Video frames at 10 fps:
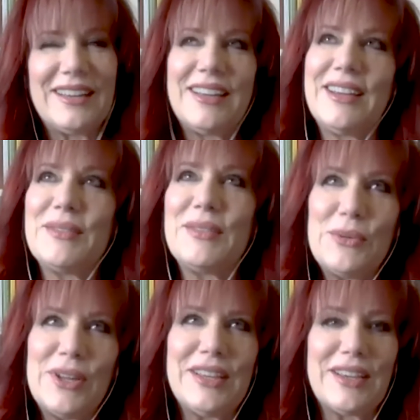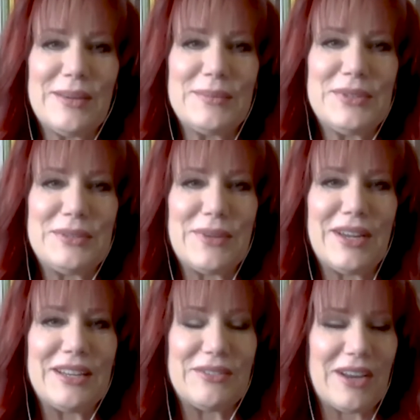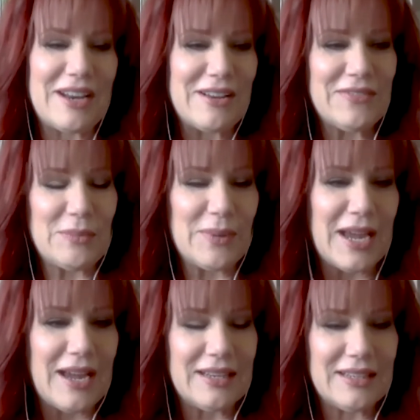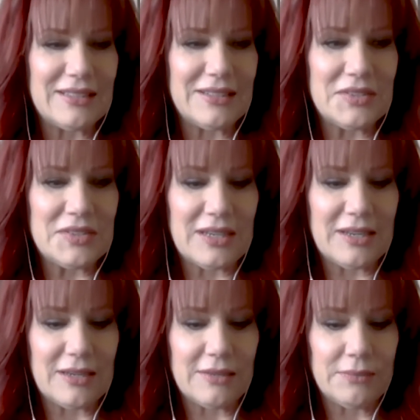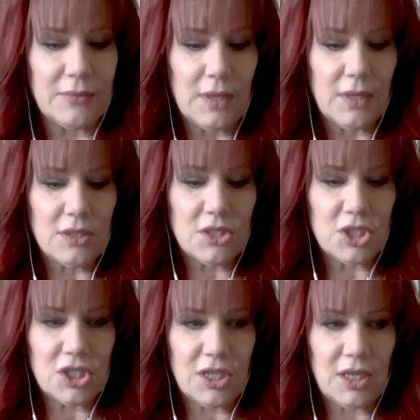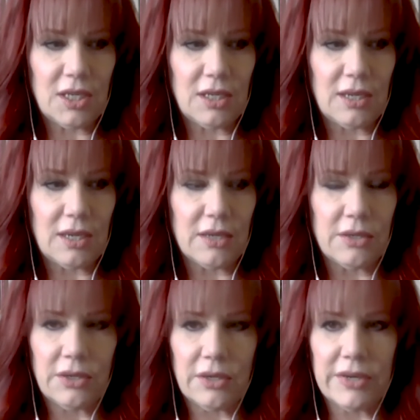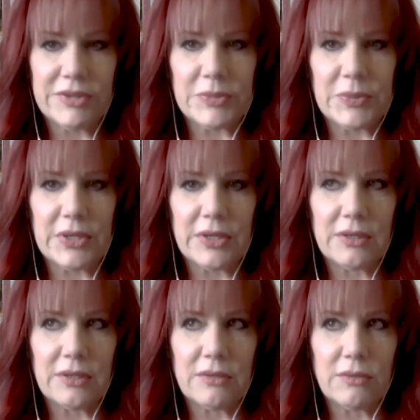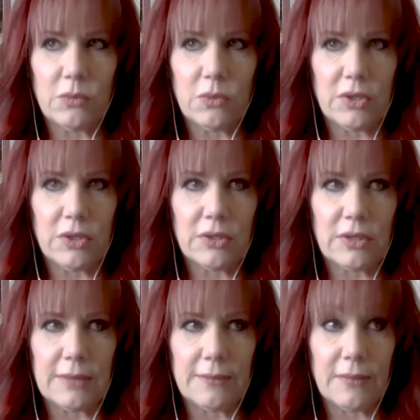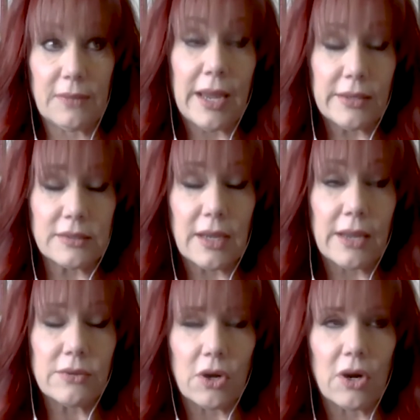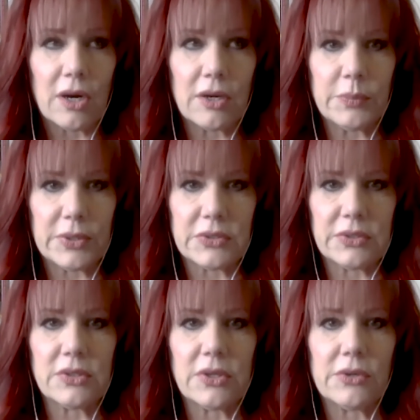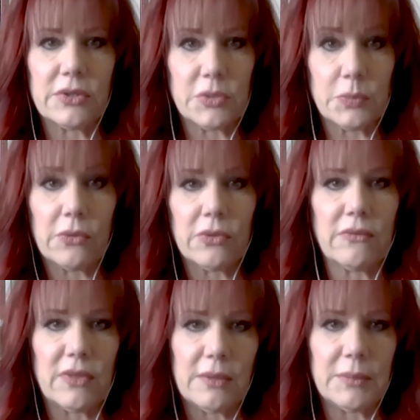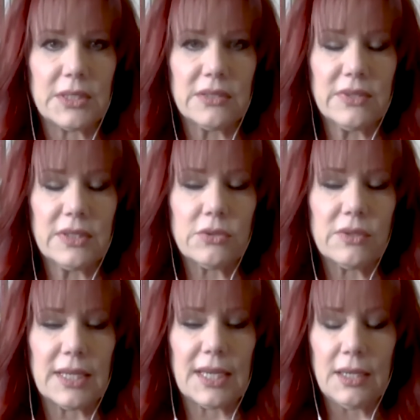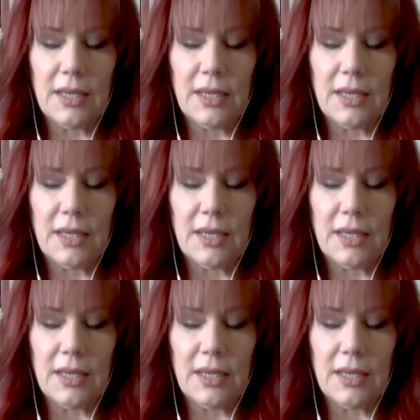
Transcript: The one that comes to mind right off the bat is she and her husband were and are business owners, both of them individually.